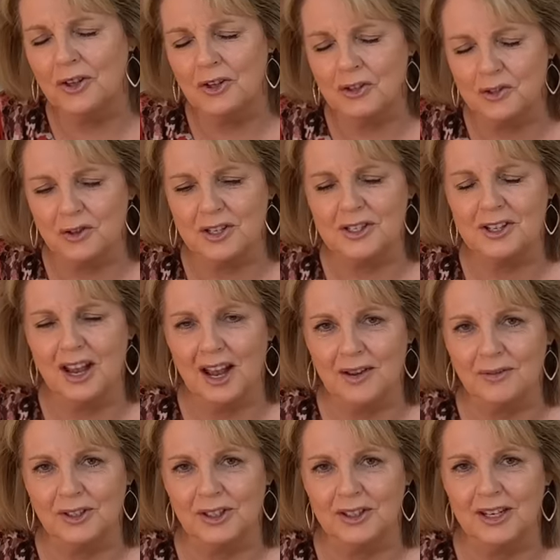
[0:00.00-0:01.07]
her dresser,
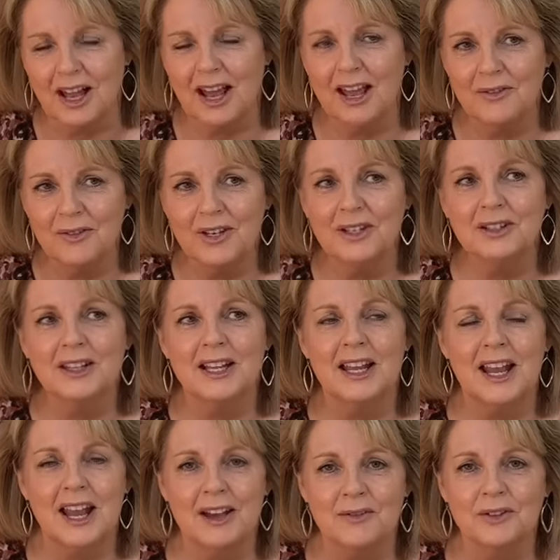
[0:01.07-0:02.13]
Evelyn. Now,
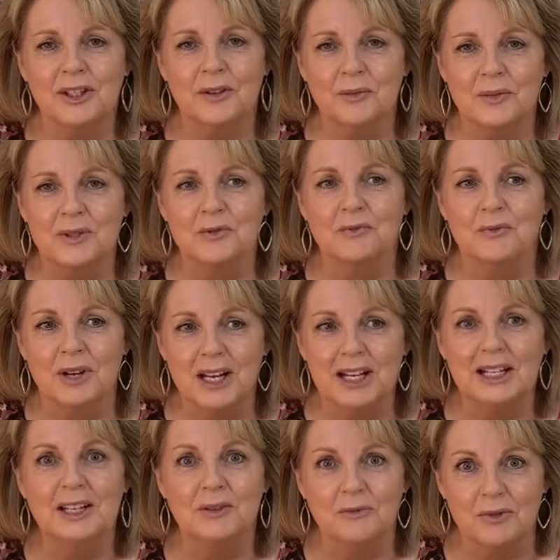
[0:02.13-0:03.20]
evidently, Evelyn was
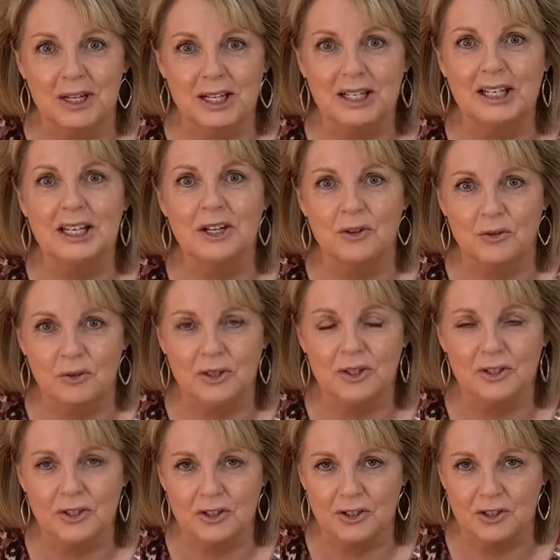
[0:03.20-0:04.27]
really, really good
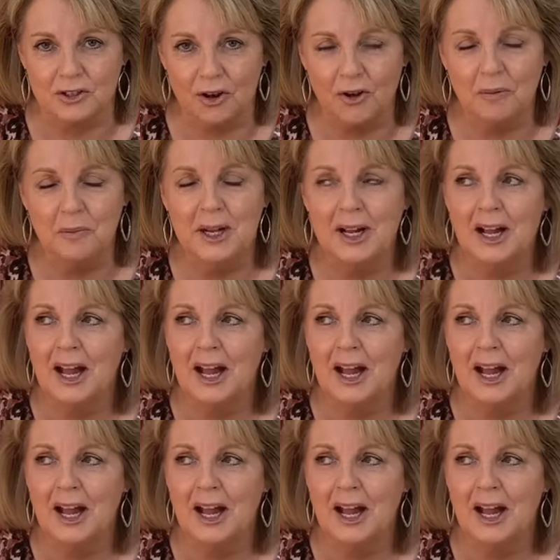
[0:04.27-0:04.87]
at her job.